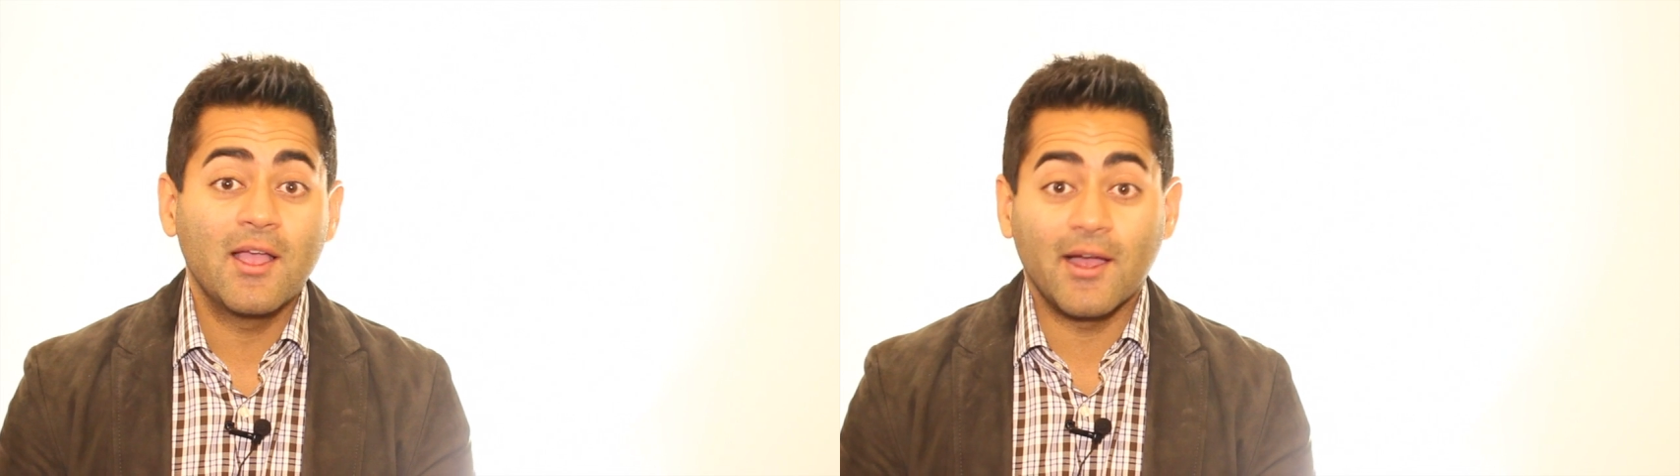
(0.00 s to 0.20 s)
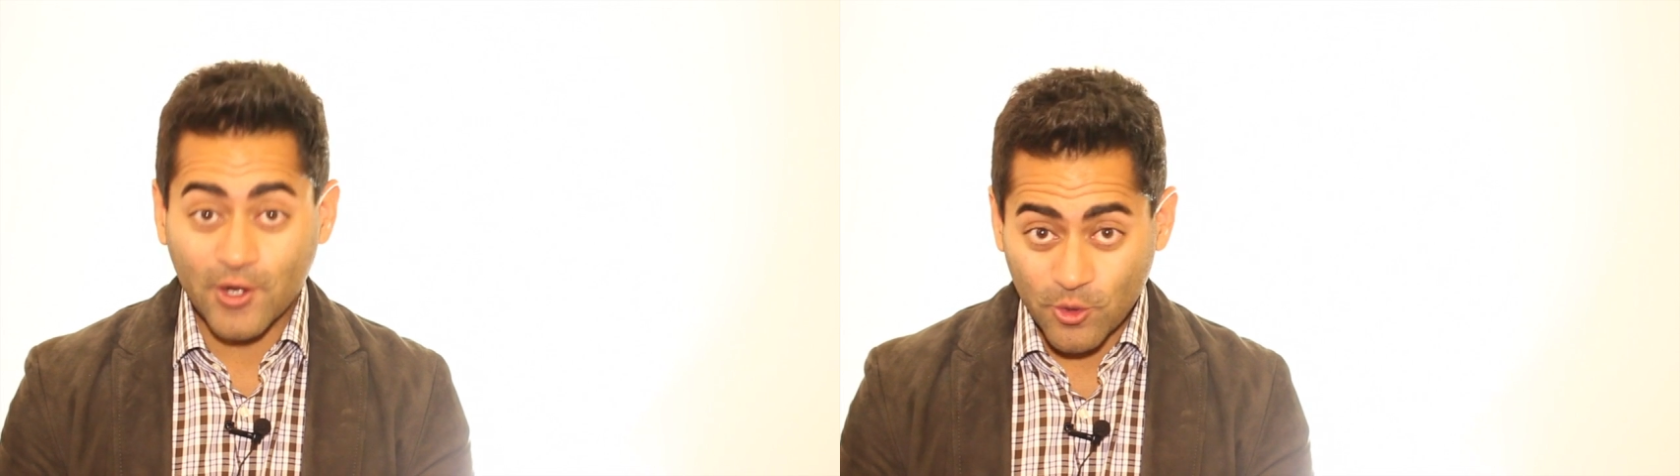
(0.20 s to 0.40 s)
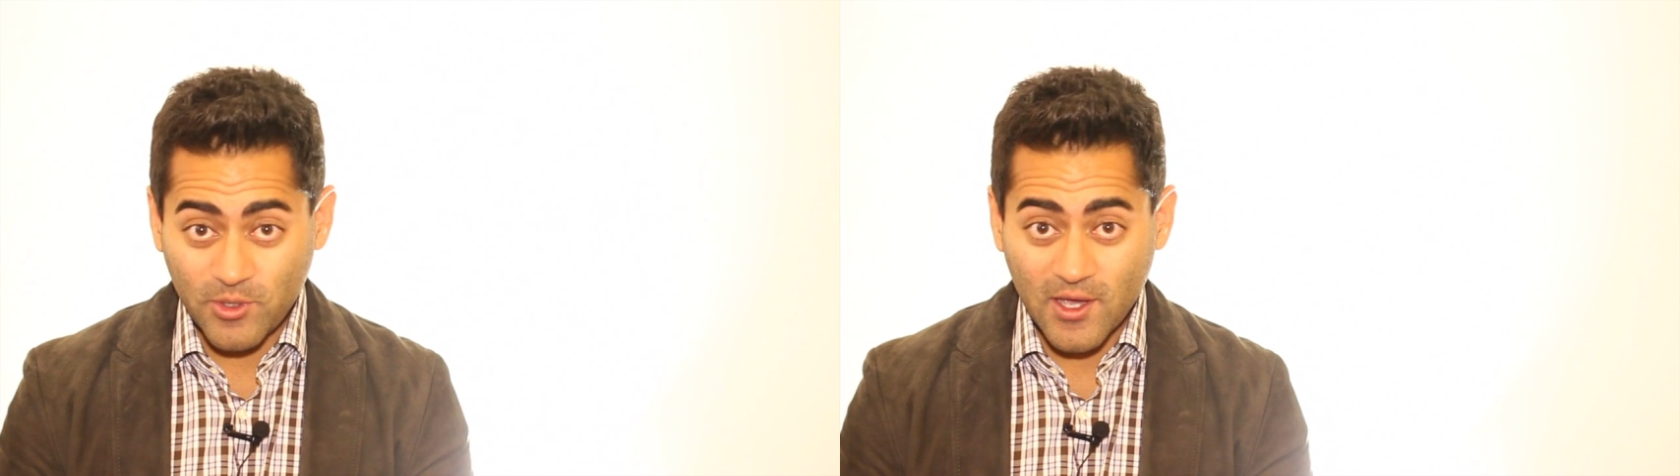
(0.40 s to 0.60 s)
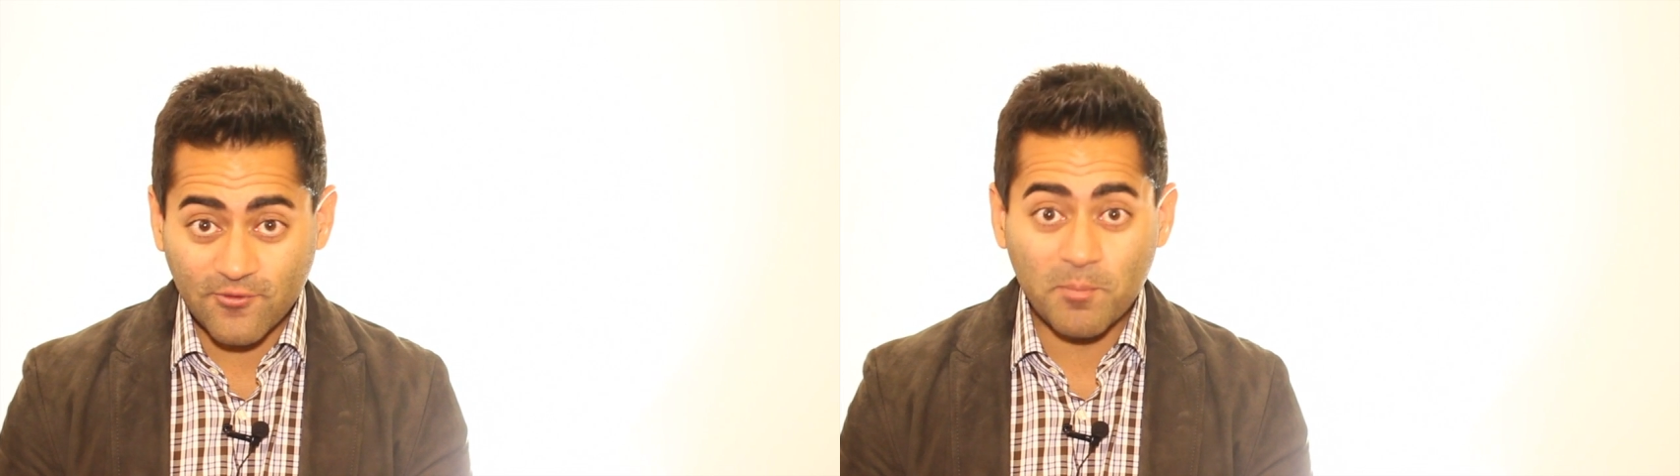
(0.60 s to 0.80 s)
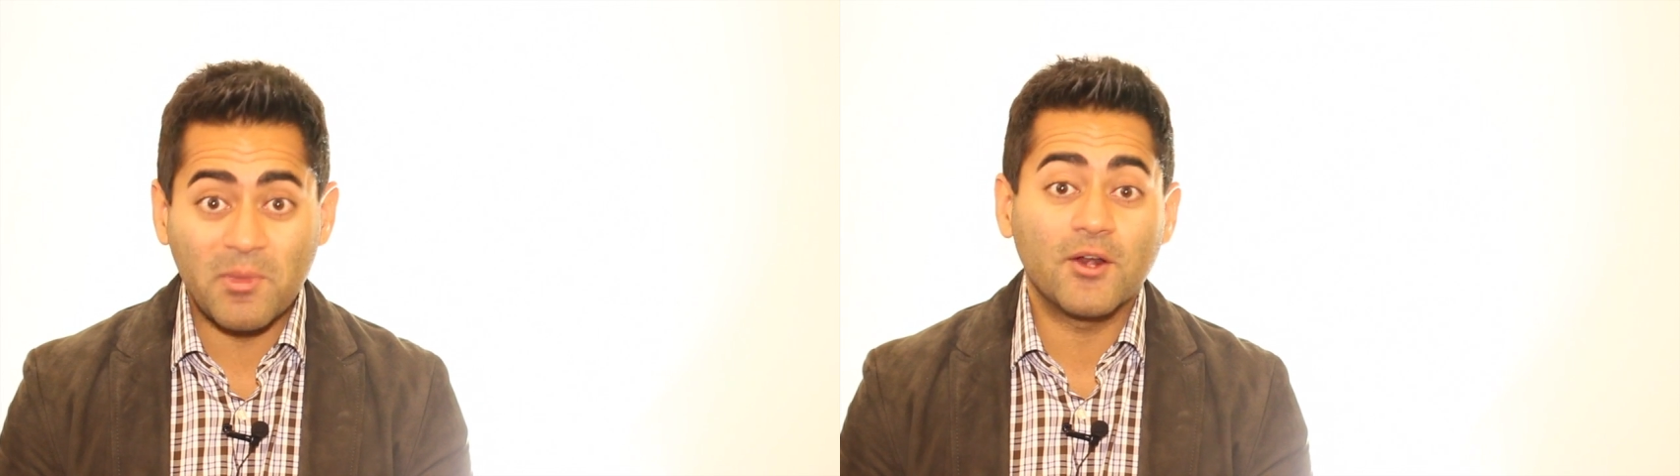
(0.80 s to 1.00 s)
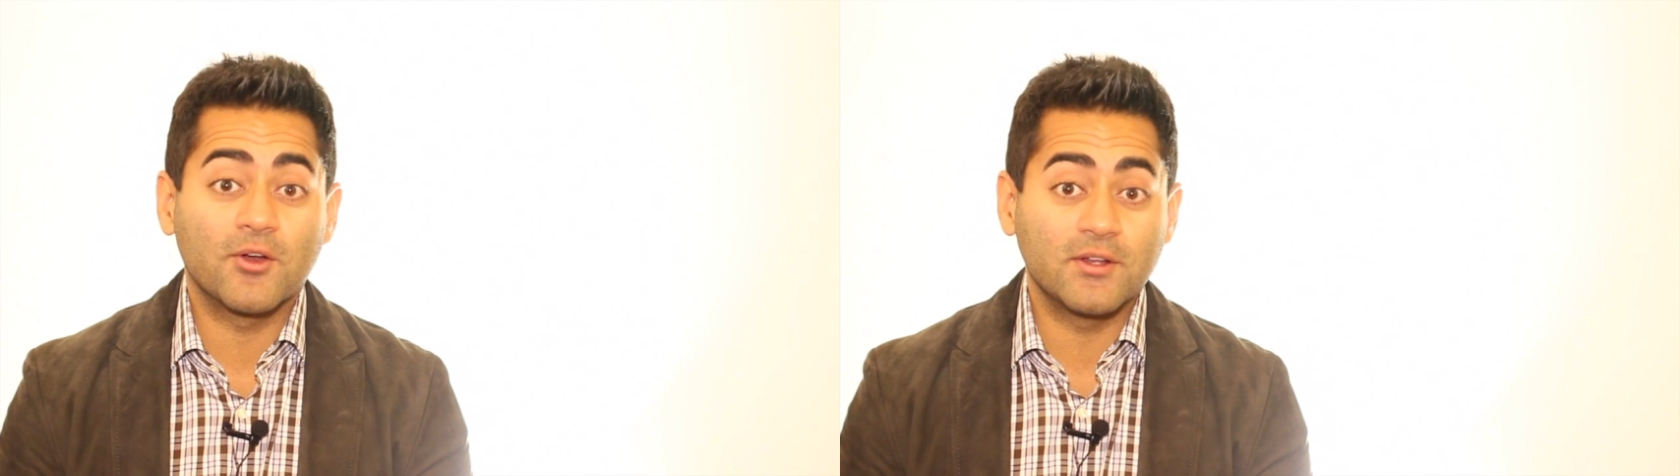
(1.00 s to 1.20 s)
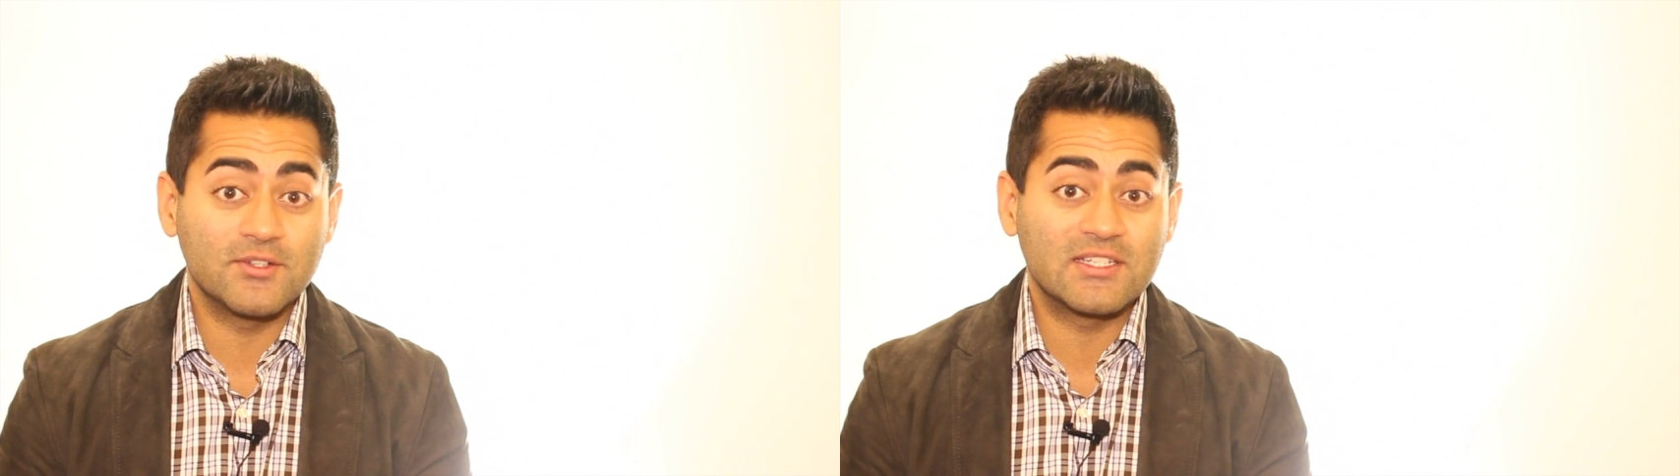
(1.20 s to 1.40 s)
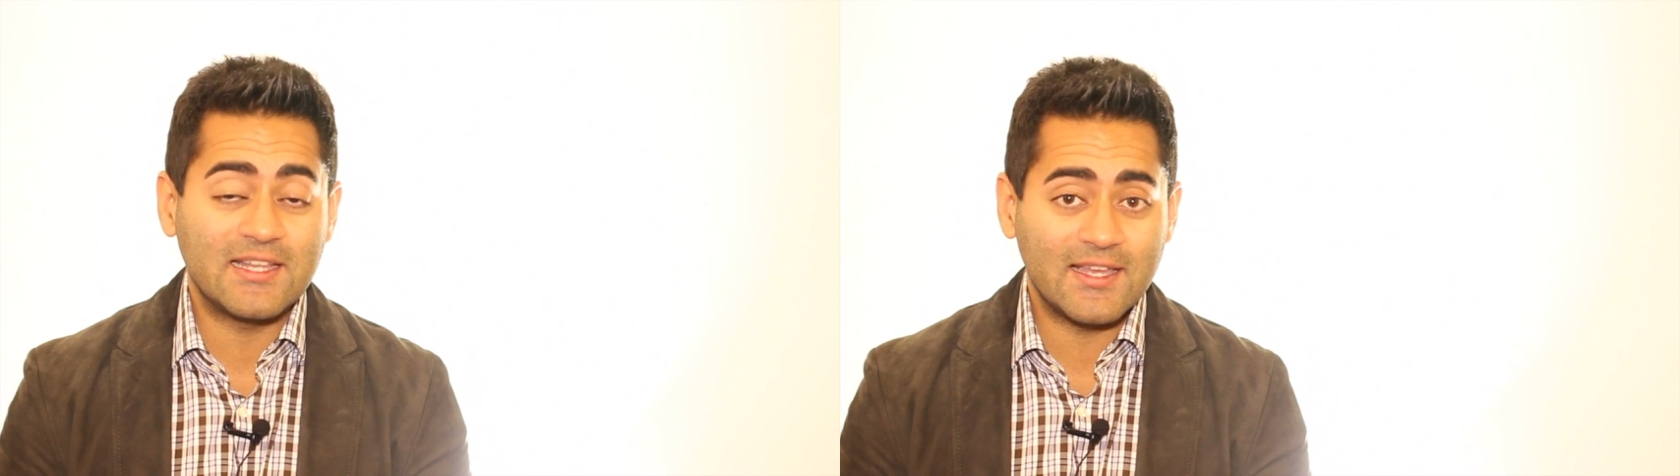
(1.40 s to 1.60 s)
I hope you have a better
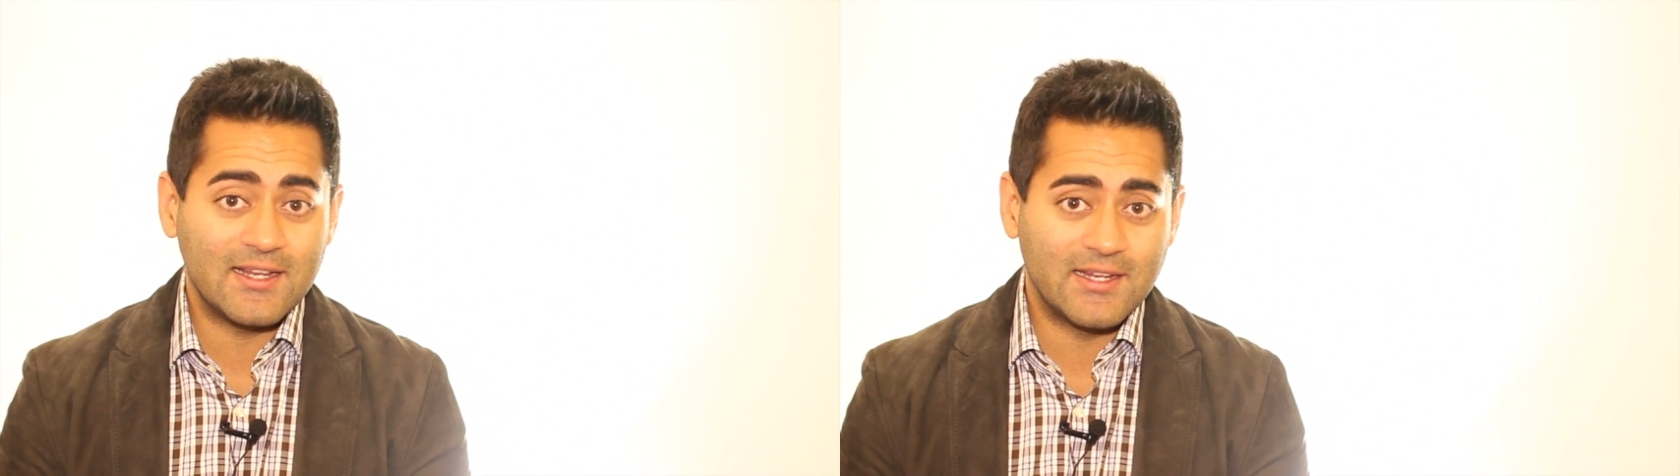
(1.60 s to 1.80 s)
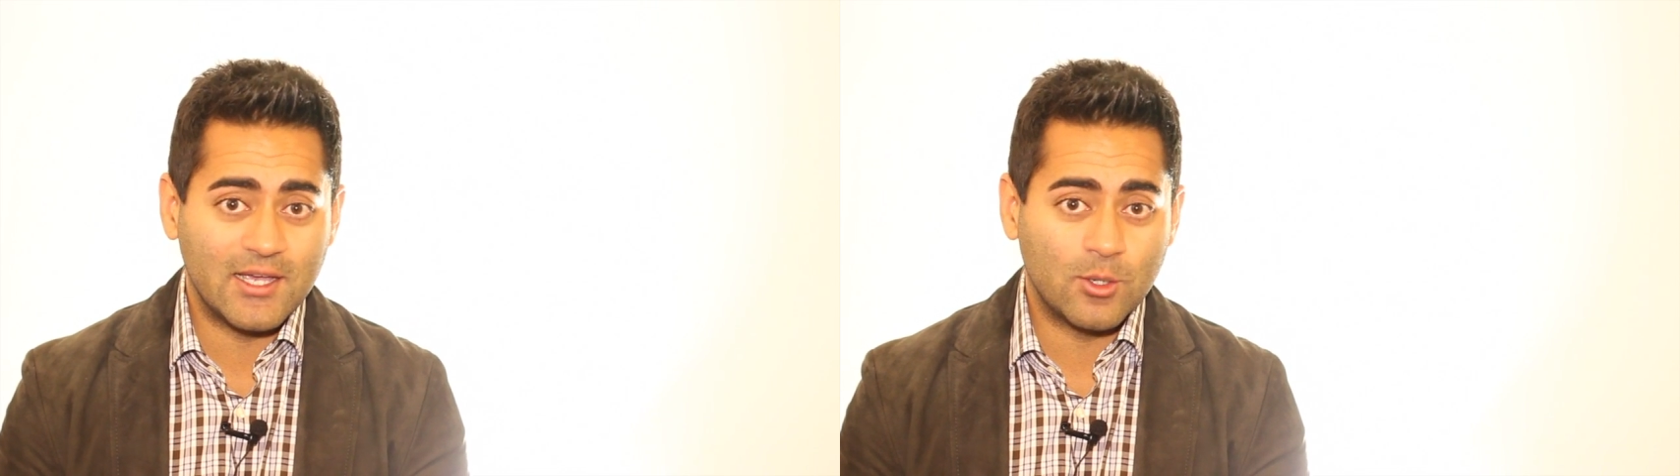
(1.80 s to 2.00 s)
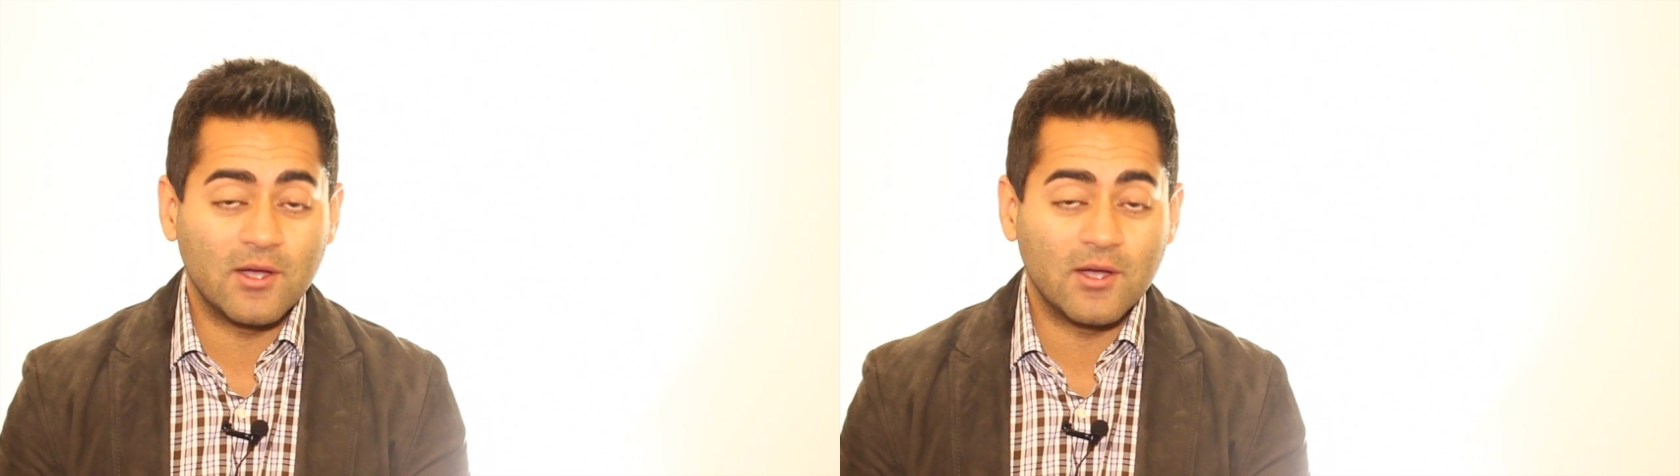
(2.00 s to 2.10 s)
understanding now